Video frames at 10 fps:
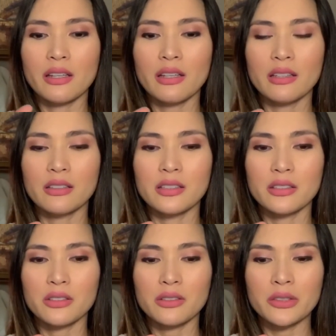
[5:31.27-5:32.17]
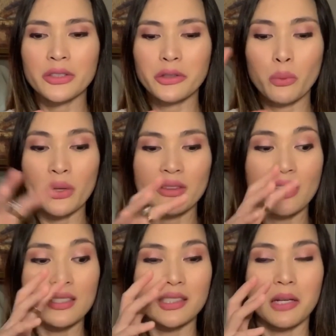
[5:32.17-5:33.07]
and you know, when they
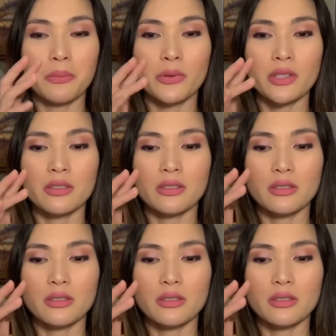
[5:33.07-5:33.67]
separate